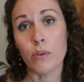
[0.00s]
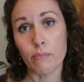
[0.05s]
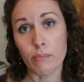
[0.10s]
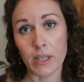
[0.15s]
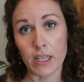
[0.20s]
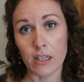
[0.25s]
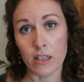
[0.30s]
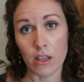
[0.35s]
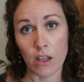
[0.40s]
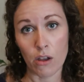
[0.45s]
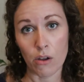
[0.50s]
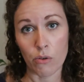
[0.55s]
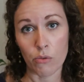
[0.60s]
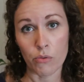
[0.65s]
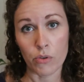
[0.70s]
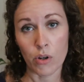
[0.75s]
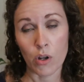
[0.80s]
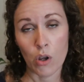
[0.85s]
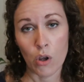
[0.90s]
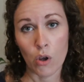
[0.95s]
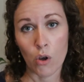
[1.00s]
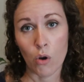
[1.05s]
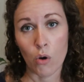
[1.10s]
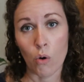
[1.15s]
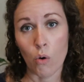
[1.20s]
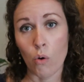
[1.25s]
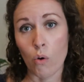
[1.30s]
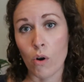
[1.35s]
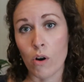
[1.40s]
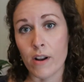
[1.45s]
would be alone
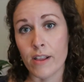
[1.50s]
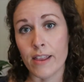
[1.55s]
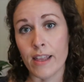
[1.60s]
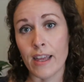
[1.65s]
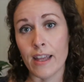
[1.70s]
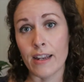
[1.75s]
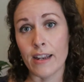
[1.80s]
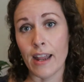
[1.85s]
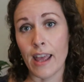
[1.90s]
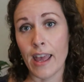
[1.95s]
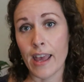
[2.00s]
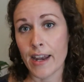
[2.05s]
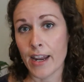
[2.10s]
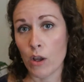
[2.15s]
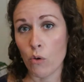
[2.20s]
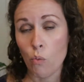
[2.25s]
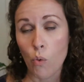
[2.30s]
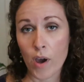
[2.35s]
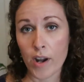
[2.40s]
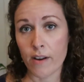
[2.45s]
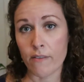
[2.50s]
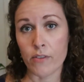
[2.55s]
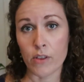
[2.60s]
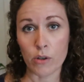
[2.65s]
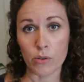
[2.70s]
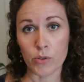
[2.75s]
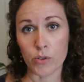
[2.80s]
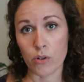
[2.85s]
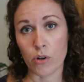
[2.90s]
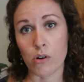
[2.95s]
or that any one of
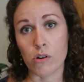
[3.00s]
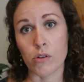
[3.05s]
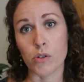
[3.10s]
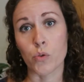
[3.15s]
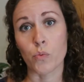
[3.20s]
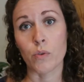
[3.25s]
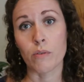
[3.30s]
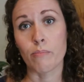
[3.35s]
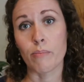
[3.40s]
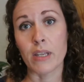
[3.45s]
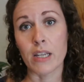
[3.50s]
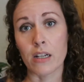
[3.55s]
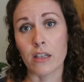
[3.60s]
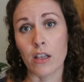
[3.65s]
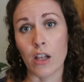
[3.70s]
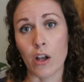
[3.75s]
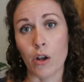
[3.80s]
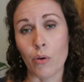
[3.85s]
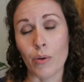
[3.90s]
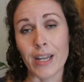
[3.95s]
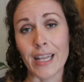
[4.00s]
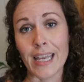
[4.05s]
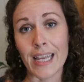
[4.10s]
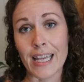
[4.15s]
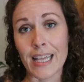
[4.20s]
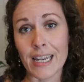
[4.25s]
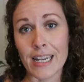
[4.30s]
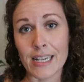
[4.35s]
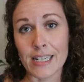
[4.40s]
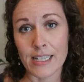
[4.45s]
those girls would be alone
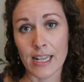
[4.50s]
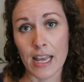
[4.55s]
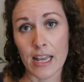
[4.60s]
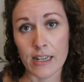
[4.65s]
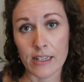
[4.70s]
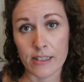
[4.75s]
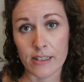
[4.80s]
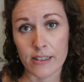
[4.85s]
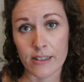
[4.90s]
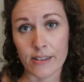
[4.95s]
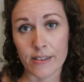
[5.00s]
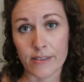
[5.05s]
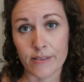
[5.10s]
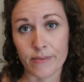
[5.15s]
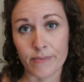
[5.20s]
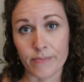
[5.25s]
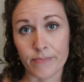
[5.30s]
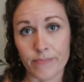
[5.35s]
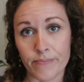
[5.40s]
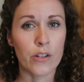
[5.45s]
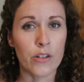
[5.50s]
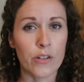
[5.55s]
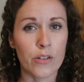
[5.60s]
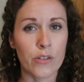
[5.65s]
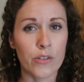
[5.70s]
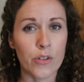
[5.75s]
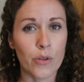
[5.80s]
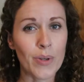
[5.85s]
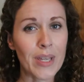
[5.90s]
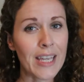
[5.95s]
in a tent.
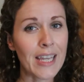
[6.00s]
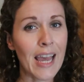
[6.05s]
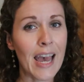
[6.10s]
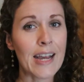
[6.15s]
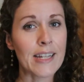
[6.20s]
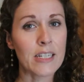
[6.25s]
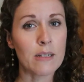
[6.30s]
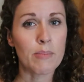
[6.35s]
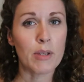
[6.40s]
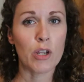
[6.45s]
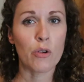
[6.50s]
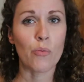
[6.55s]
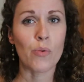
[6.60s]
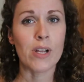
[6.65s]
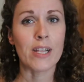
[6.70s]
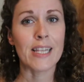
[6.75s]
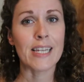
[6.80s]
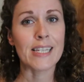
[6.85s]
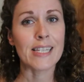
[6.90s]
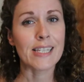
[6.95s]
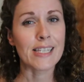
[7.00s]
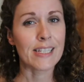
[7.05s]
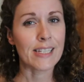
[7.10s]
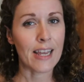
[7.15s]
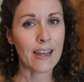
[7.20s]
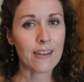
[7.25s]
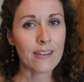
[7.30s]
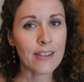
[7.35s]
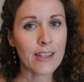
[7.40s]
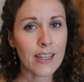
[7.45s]
So he had to be really
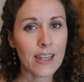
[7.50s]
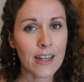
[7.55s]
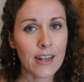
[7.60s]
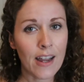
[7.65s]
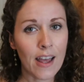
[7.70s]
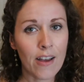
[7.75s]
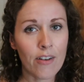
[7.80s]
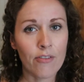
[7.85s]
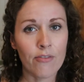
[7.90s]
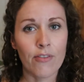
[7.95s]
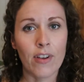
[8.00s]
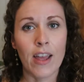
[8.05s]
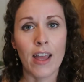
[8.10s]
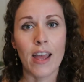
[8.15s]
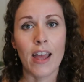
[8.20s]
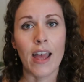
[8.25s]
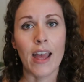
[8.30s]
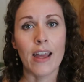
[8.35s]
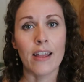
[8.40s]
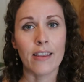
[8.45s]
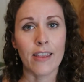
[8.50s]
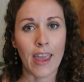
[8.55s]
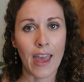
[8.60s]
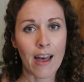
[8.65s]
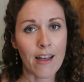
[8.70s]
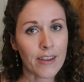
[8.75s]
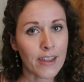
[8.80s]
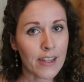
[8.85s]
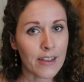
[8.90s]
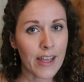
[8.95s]
stealthy enough and
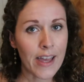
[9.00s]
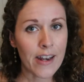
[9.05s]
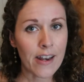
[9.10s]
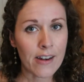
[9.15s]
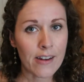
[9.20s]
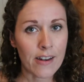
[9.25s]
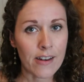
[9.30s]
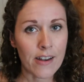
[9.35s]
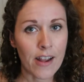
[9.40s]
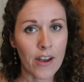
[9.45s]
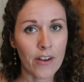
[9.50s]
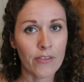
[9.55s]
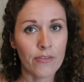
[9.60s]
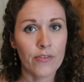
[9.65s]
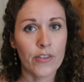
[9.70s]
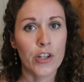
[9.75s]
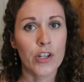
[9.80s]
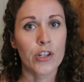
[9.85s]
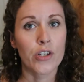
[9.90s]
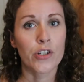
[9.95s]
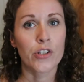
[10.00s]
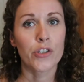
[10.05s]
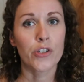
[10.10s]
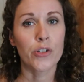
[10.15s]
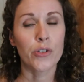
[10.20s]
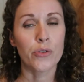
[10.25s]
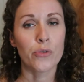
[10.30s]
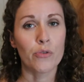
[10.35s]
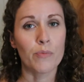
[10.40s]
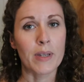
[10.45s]
calculated enough
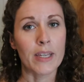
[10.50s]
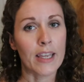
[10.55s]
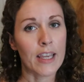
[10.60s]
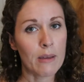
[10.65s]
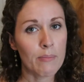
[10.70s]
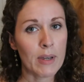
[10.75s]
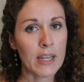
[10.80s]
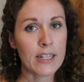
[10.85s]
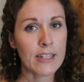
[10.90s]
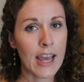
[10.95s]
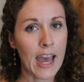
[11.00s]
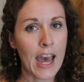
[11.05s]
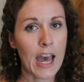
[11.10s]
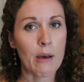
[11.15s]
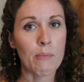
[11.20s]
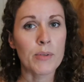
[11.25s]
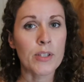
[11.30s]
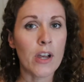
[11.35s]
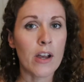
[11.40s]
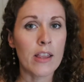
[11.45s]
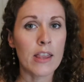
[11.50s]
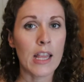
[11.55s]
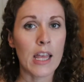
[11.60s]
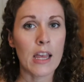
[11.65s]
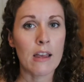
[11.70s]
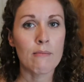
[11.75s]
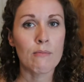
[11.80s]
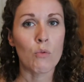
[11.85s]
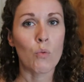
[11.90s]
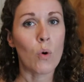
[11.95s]
to be keeping tabs on
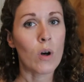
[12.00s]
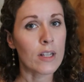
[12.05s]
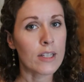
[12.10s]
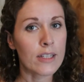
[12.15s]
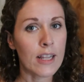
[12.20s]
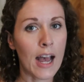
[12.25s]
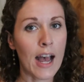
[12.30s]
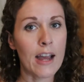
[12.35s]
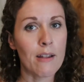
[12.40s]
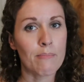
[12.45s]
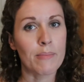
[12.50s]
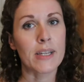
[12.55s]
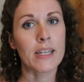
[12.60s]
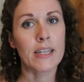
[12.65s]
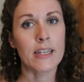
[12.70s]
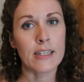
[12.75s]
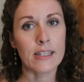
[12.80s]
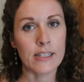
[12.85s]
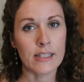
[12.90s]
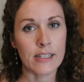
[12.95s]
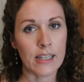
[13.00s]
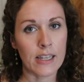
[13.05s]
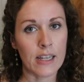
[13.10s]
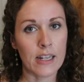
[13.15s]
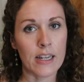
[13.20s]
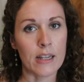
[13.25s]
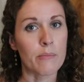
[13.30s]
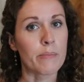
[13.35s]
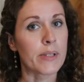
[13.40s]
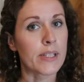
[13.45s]
them while not being
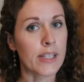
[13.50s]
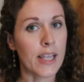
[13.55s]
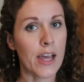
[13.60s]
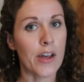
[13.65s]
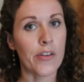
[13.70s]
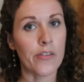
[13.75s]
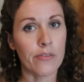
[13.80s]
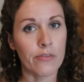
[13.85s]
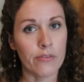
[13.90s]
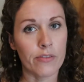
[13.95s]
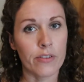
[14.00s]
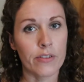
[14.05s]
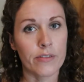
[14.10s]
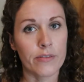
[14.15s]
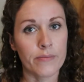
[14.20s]
seen himself.